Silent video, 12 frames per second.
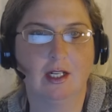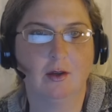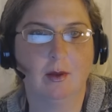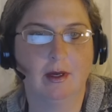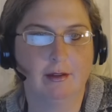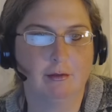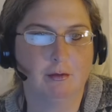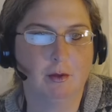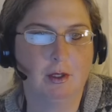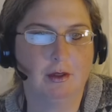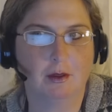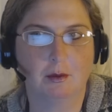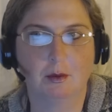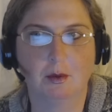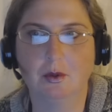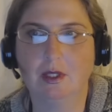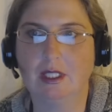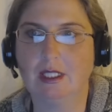January the 4th
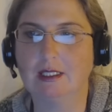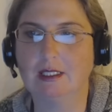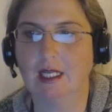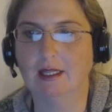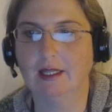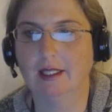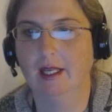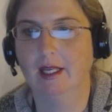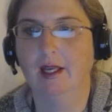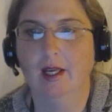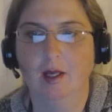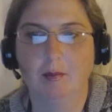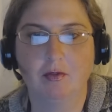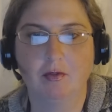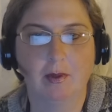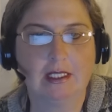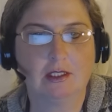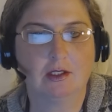through the 10th.
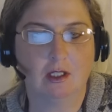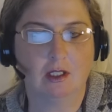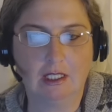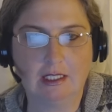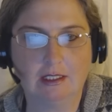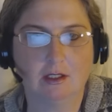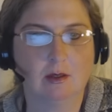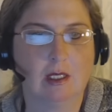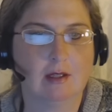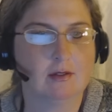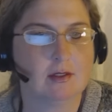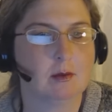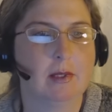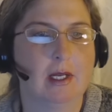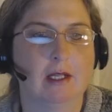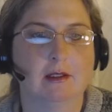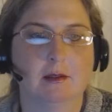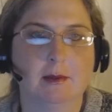Before we get started, I do have some
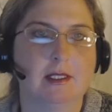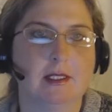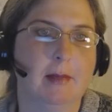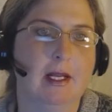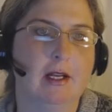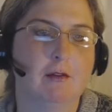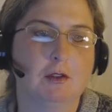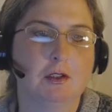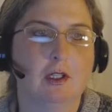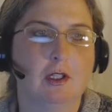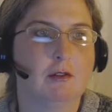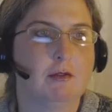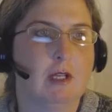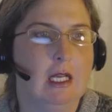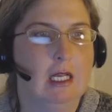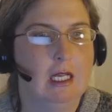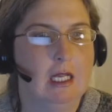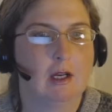announcements to make. First off,
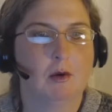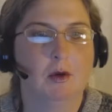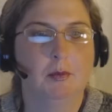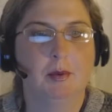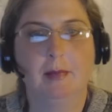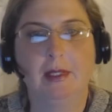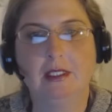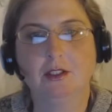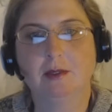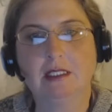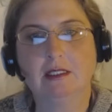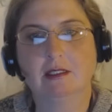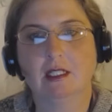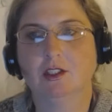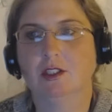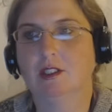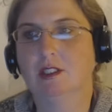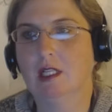group mentoring
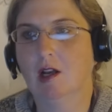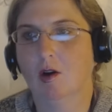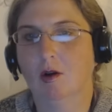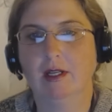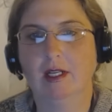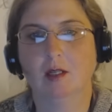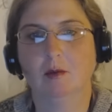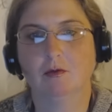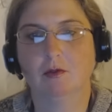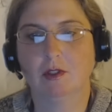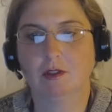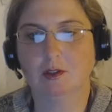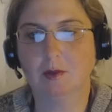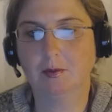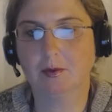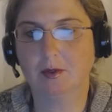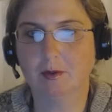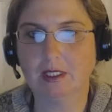sessions that are available for those
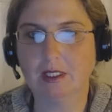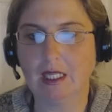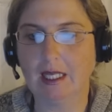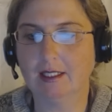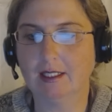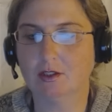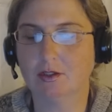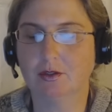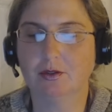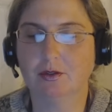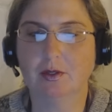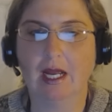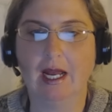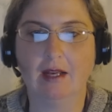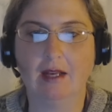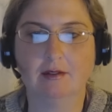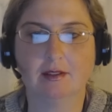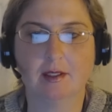people who would like to
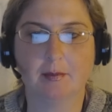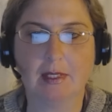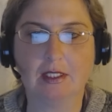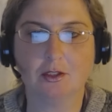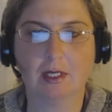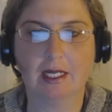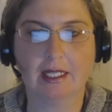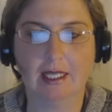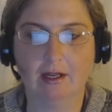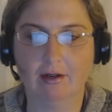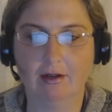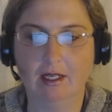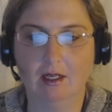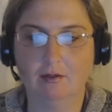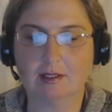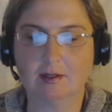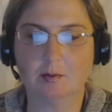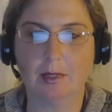have some mentoring in the area
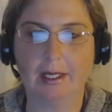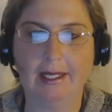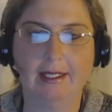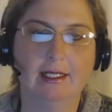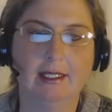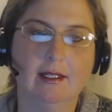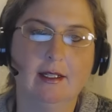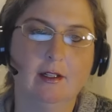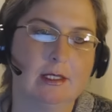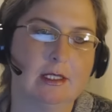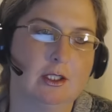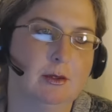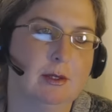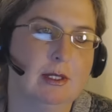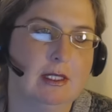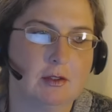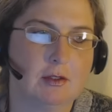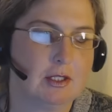of expanding your
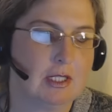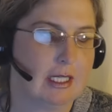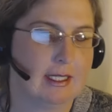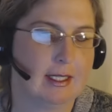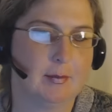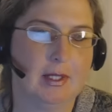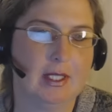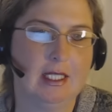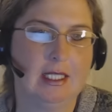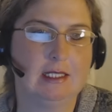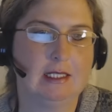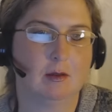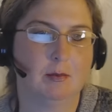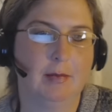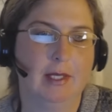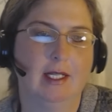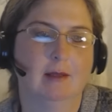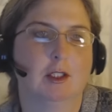intuitive or psychic abilities or
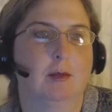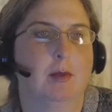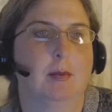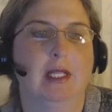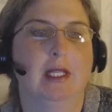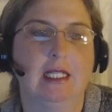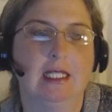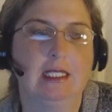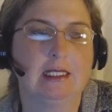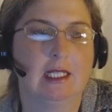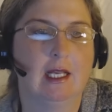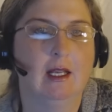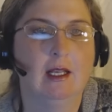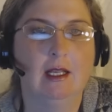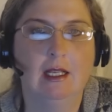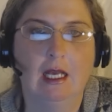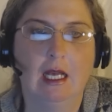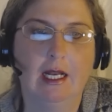mediumship abilities,
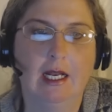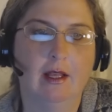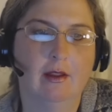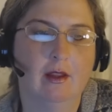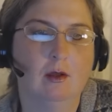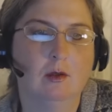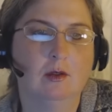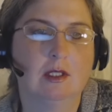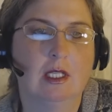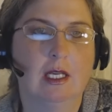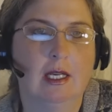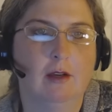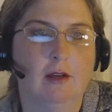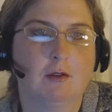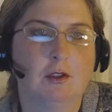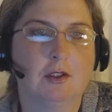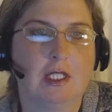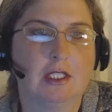any of those.
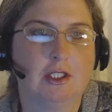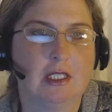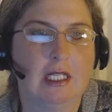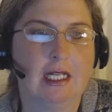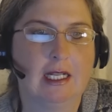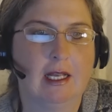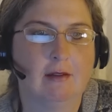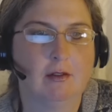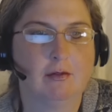First session that I